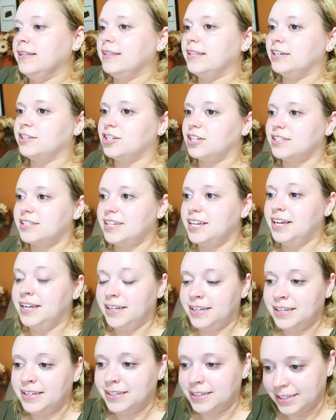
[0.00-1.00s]
They're just
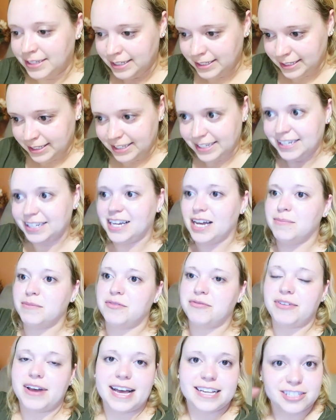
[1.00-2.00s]

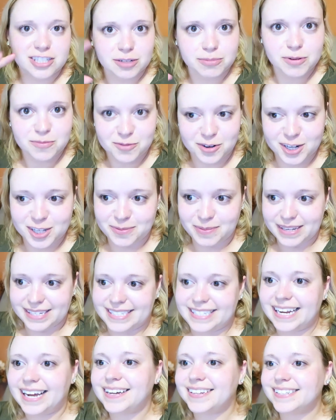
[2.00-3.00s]
coming faster but more
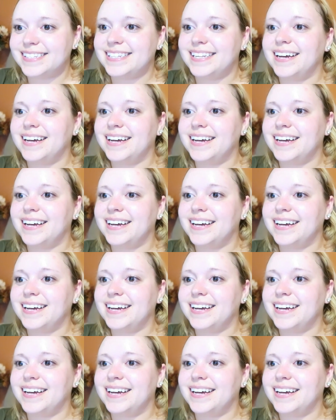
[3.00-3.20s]
spaced out.